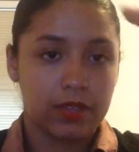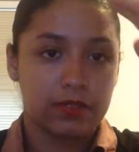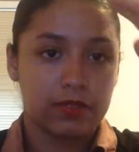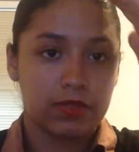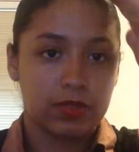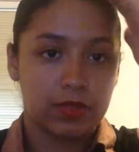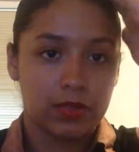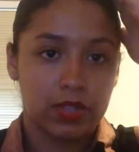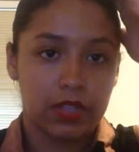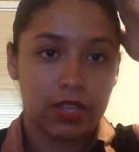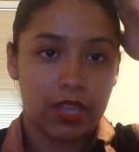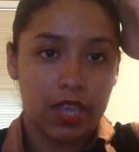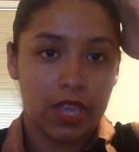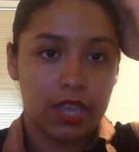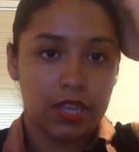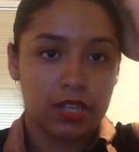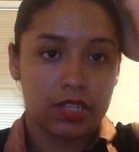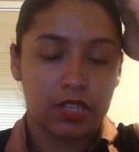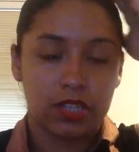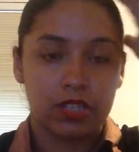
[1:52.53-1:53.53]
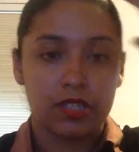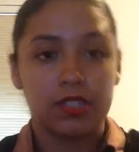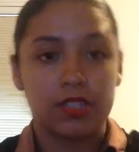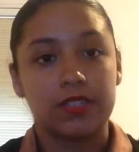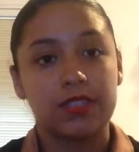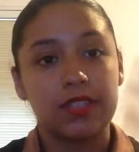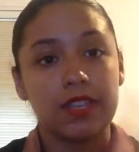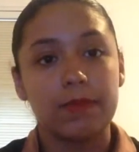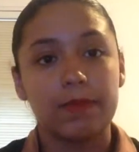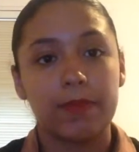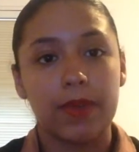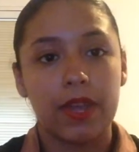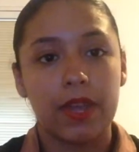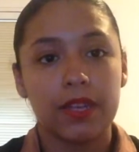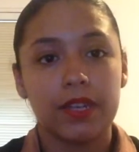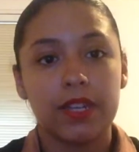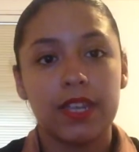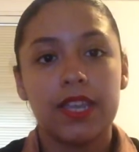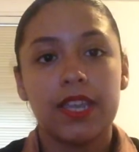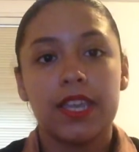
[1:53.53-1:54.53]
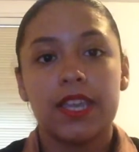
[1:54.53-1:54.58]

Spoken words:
doing a JROTC bun